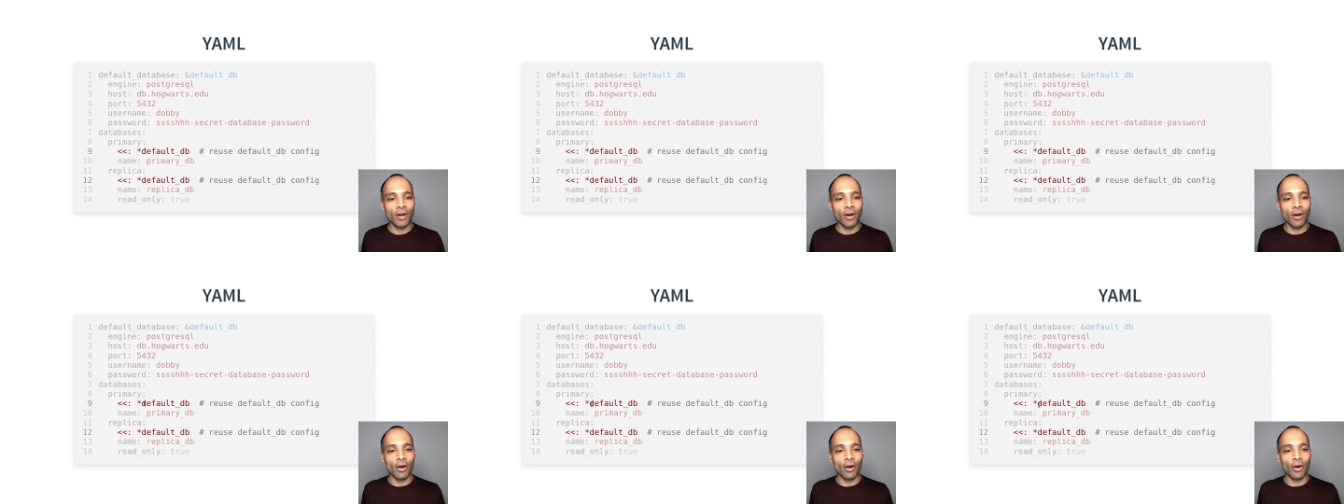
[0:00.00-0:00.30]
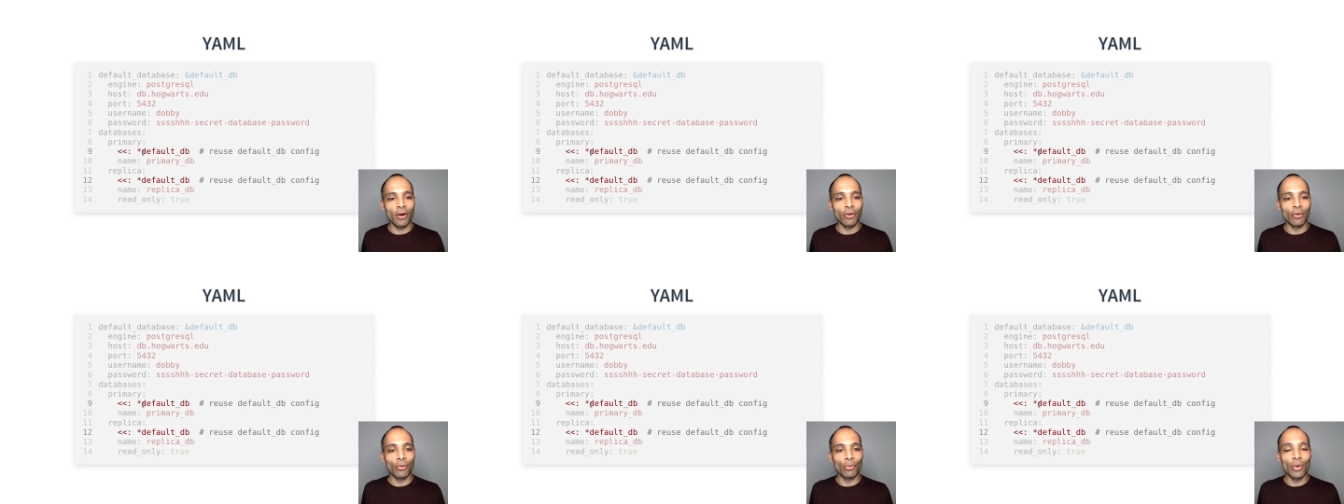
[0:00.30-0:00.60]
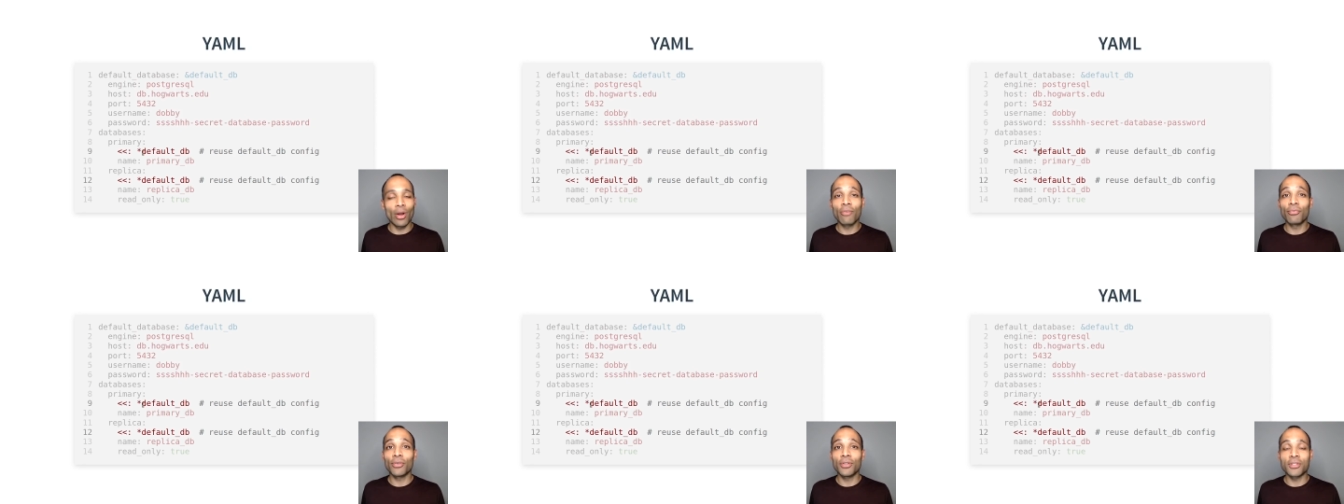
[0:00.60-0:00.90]
are
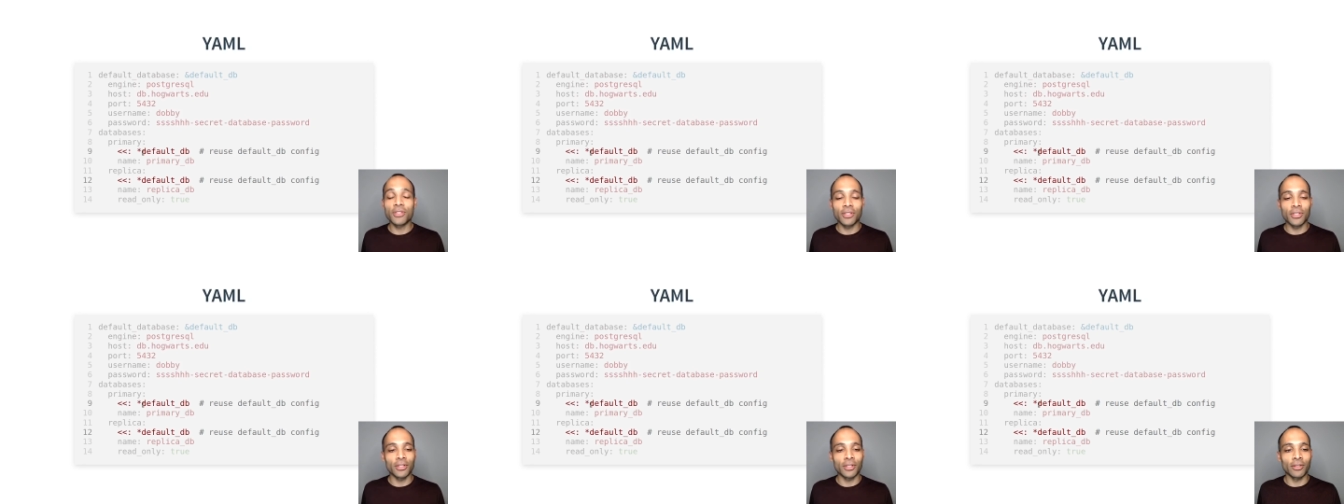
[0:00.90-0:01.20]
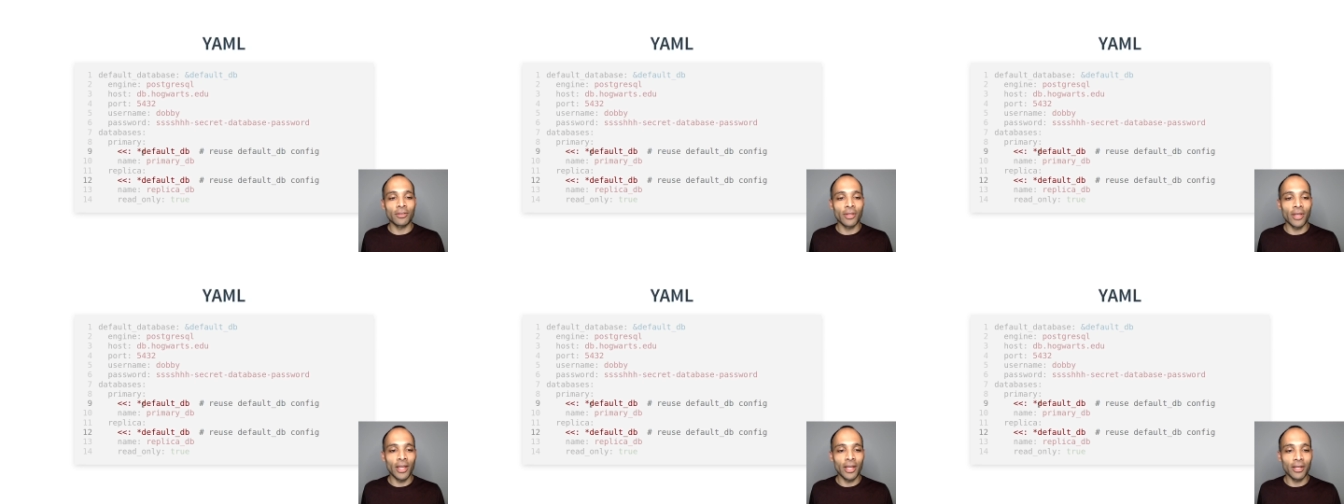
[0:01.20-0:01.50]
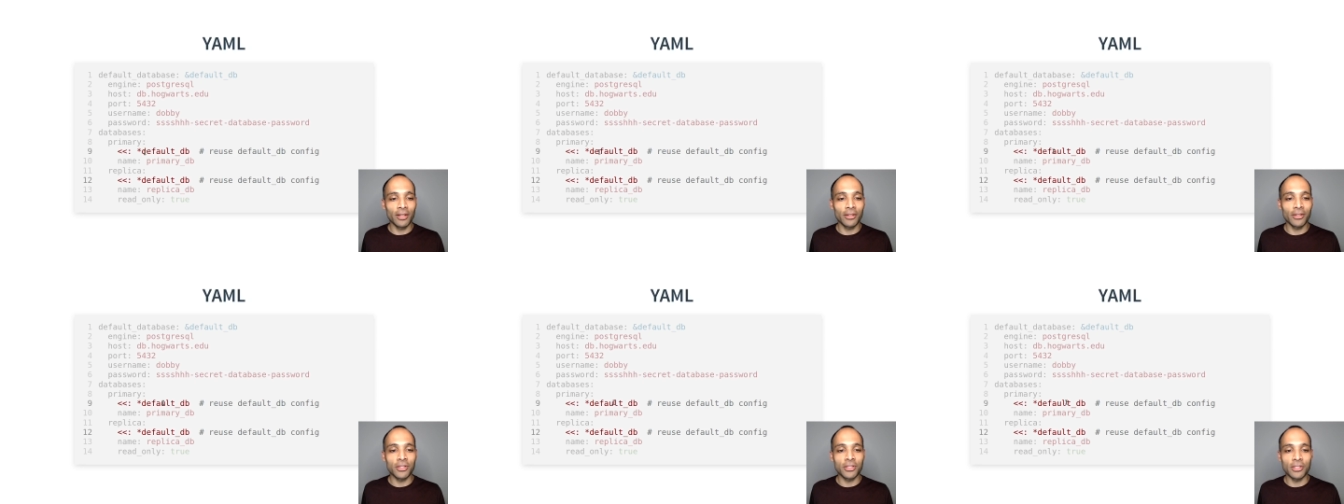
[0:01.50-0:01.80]
referencing the
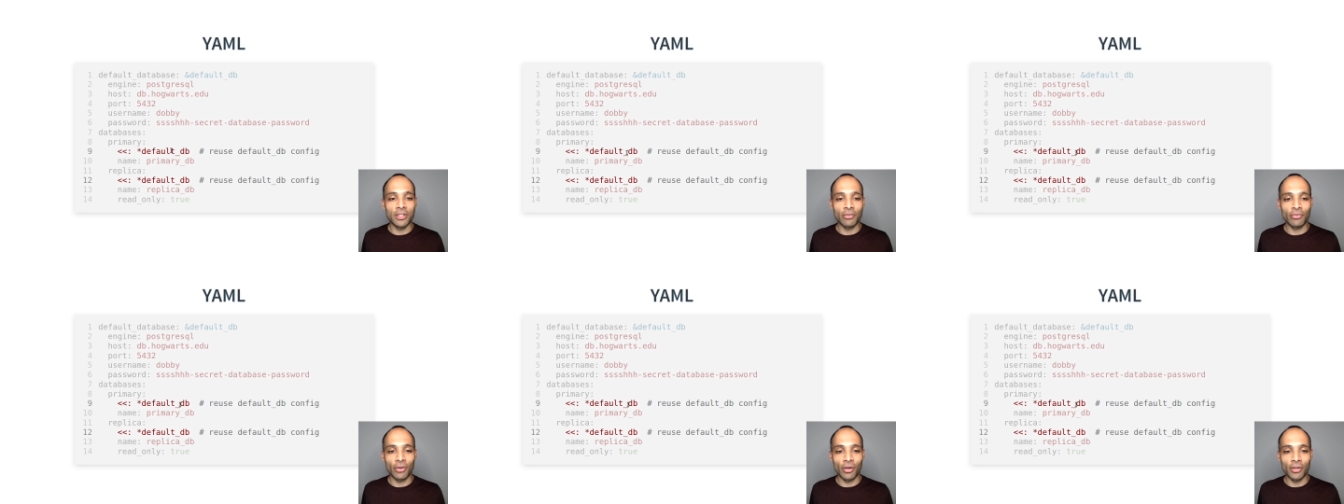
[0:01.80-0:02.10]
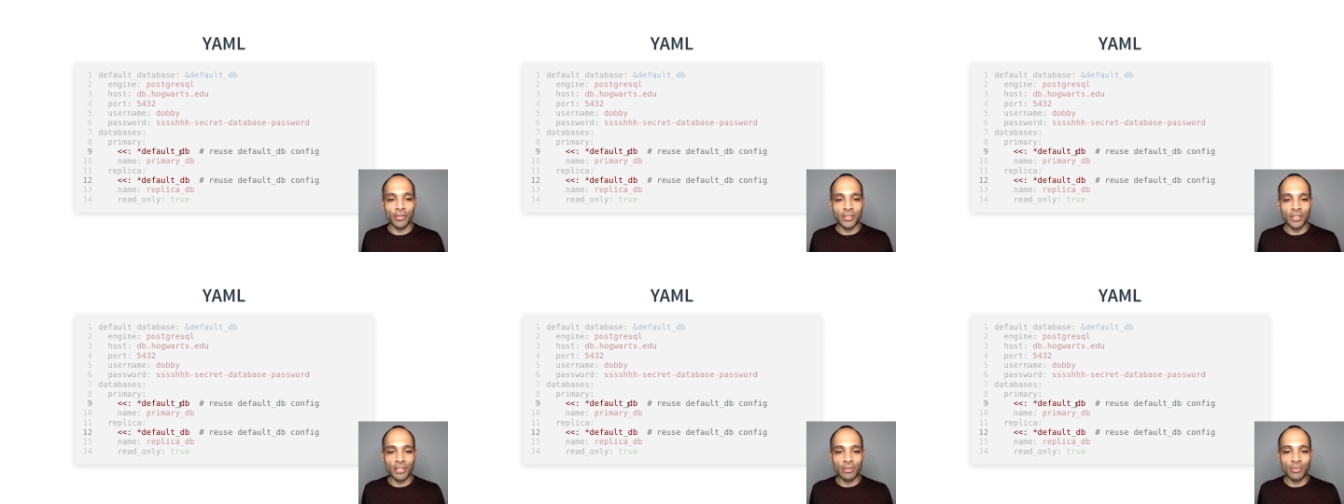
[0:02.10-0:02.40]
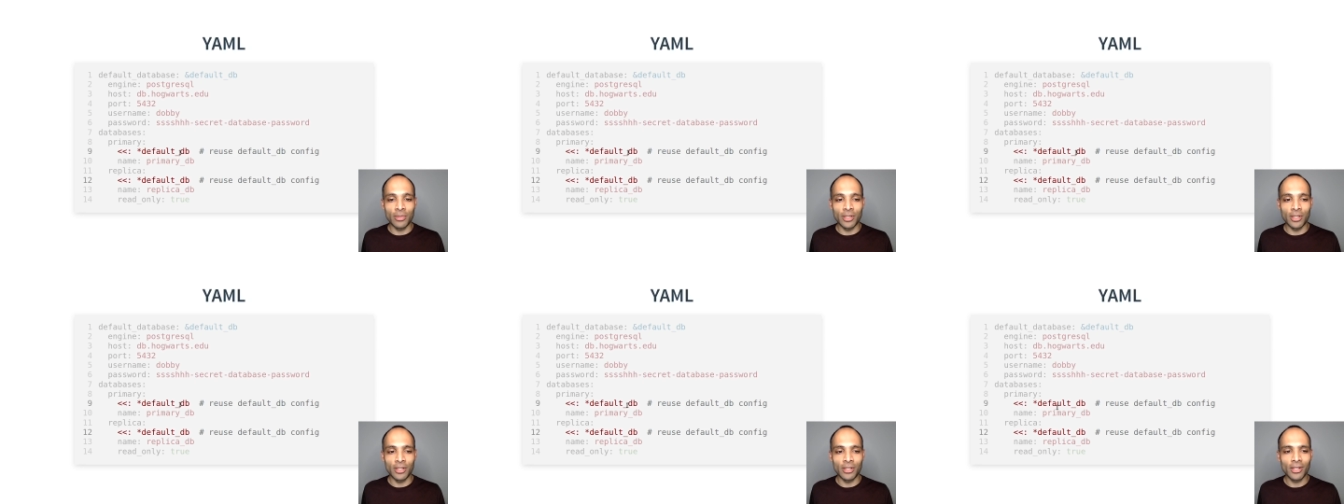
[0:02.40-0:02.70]
alias default
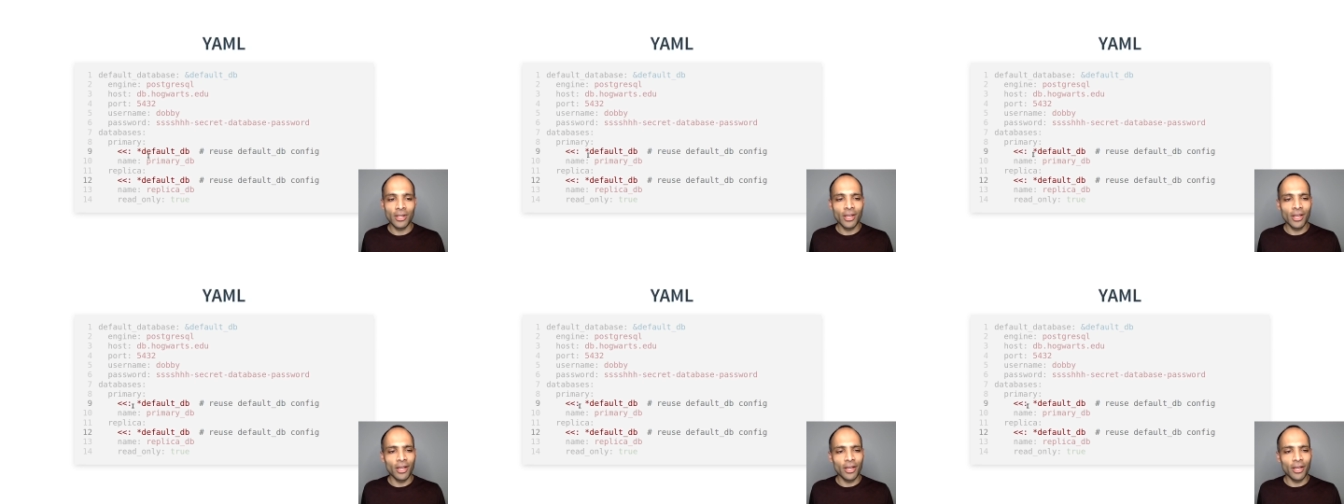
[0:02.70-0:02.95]
DB,